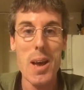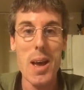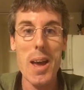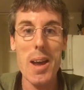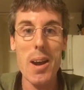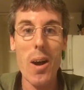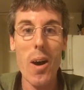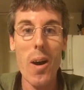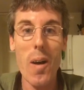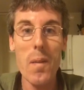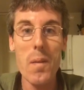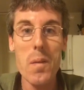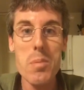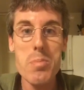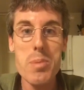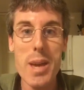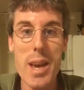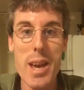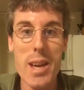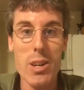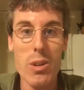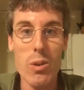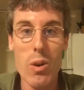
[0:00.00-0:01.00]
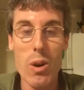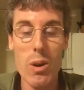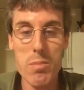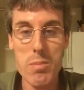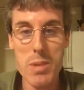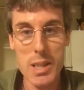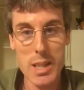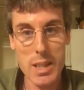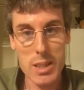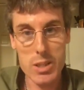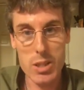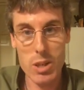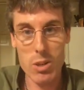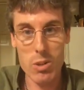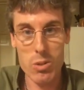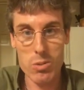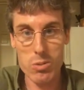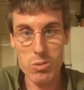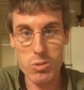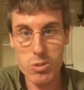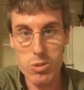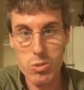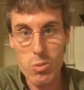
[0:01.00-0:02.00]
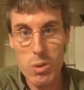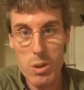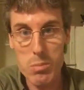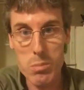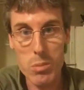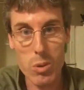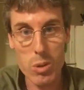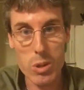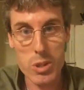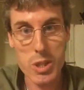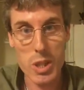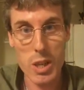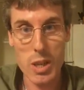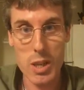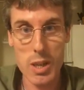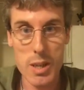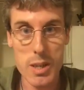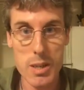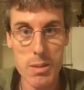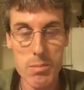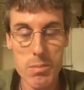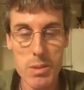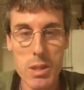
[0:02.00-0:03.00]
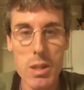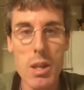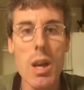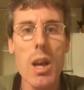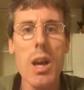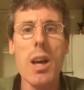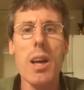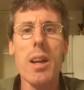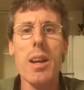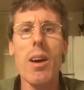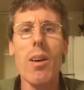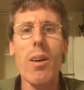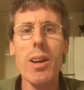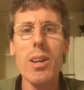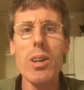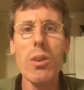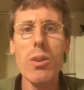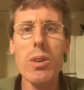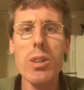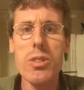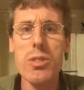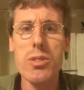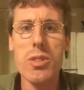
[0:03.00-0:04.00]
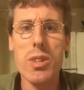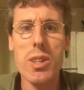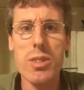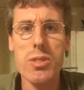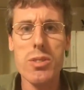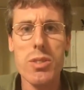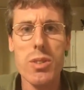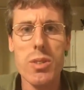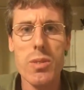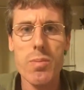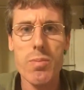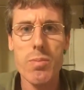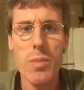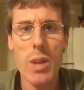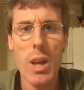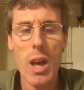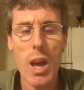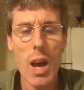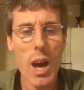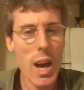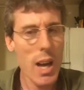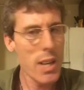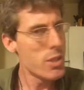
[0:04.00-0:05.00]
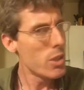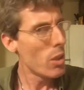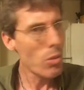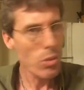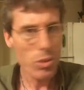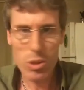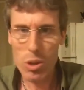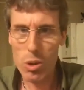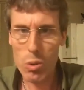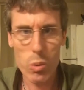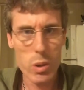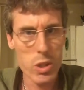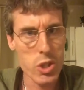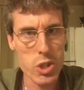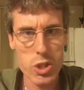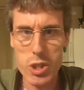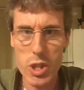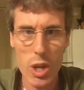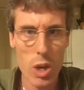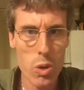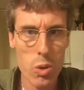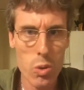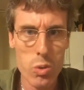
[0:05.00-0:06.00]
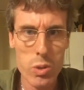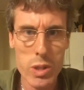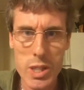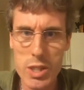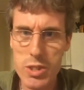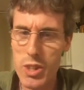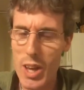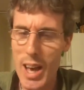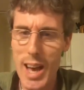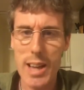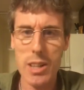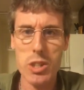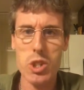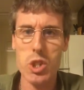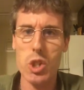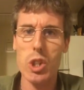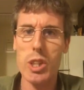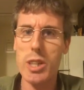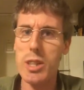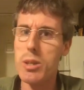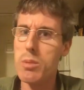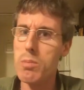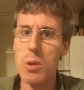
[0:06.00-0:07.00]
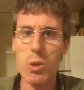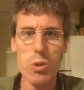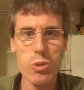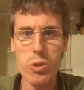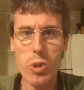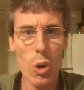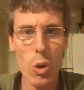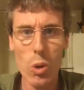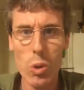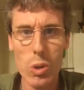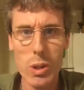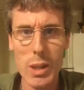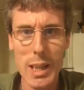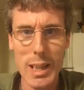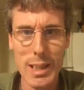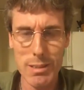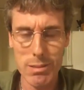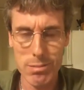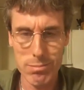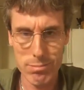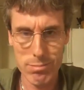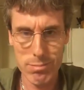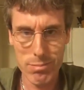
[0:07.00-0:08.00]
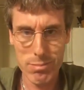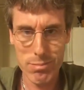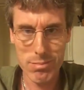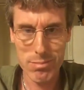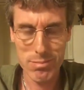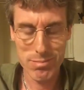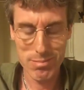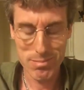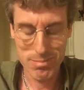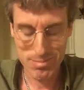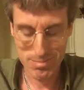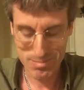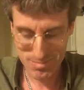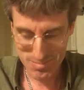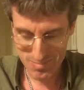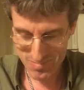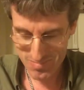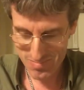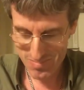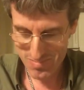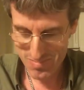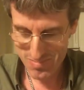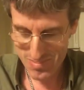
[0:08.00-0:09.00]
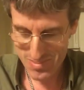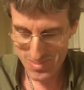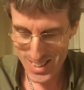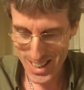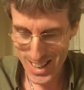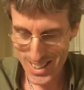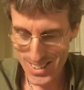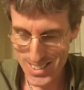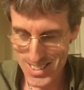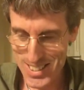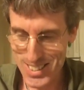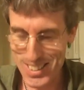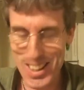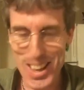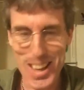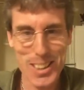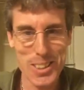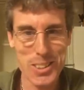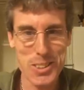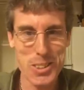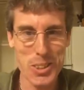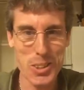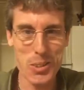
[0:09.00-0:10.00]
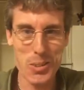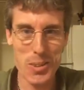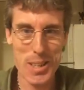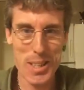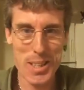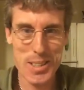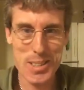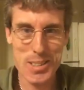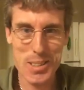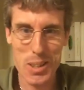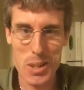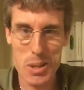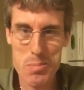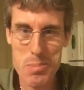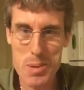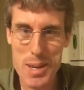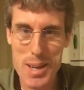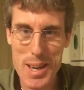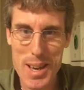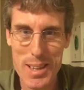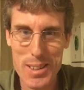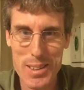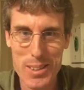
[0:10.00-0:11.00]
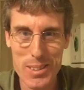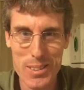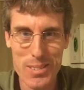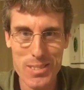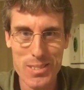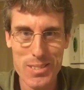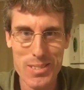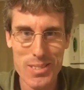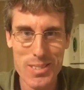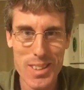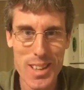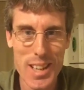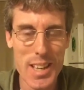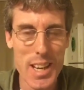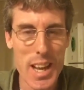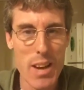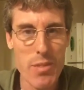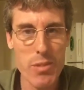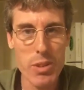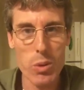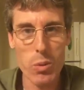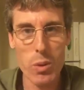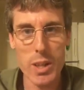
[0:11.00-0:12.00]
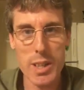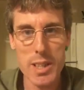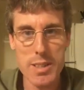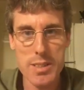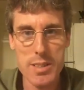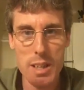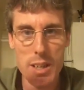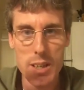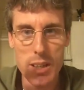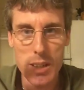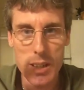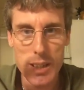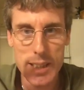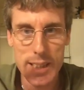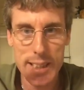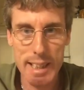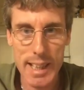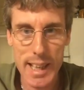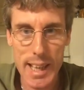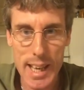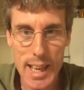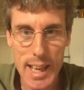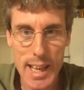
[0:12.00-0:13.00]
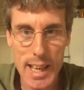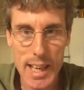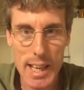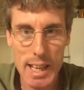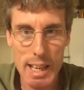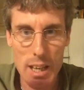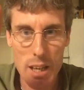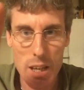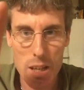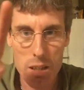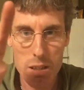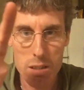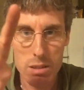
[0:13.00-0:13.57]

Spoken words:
And on the piano are many tones. One more time. Now I notice this. I don't know which tone is actually the most holy. That is like degrees on a piano, and everyone is a key.